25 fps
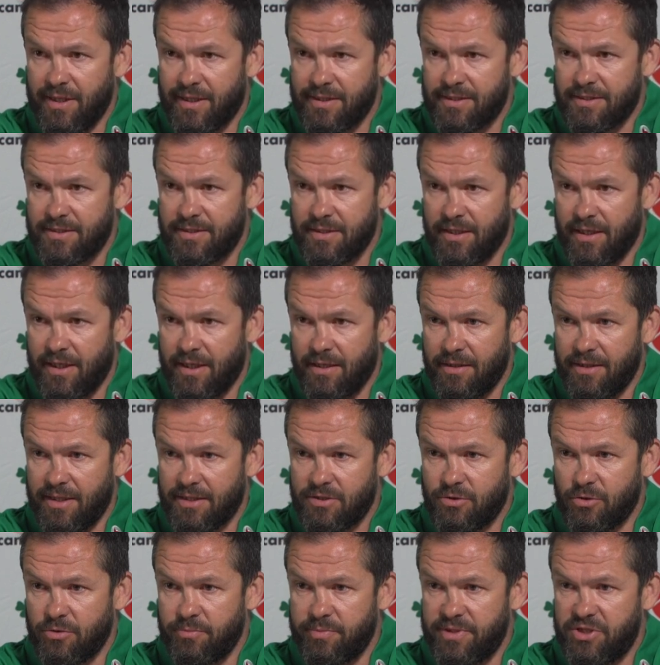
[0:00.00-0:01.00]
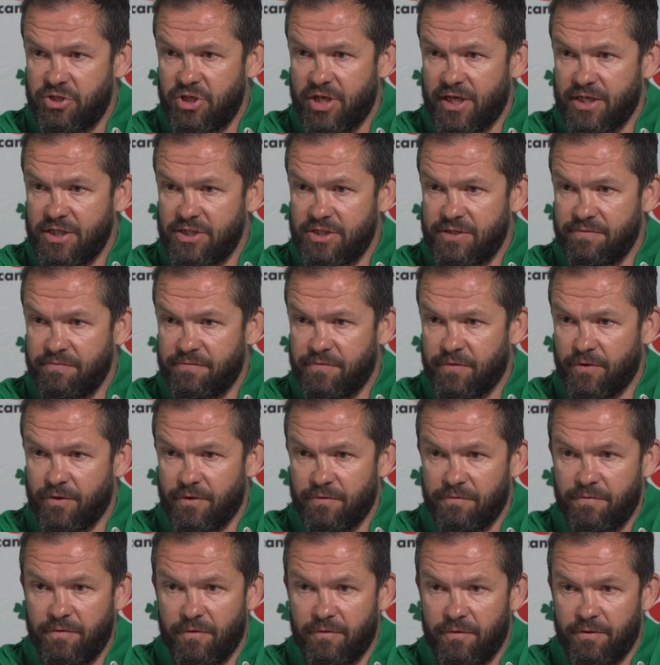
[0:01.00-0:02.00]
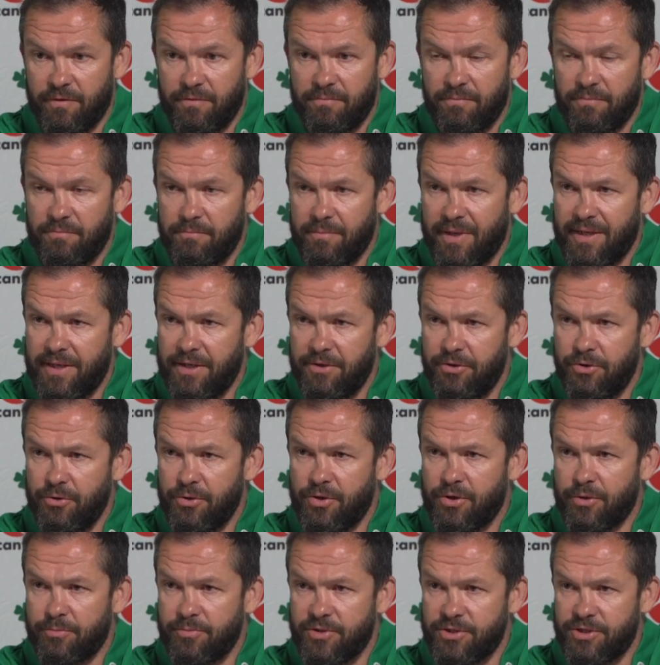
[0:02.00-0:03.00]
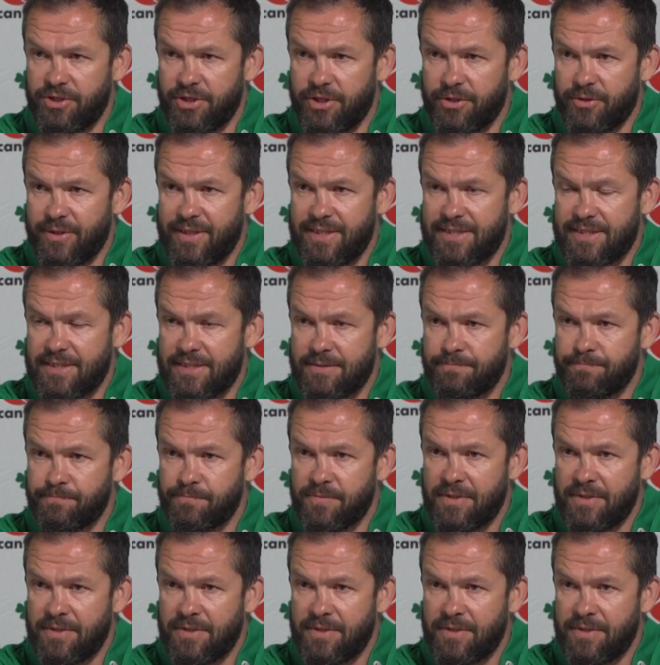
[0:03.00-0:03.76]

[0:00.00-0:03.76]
That's going to be challenging for many newcomers. You know, it's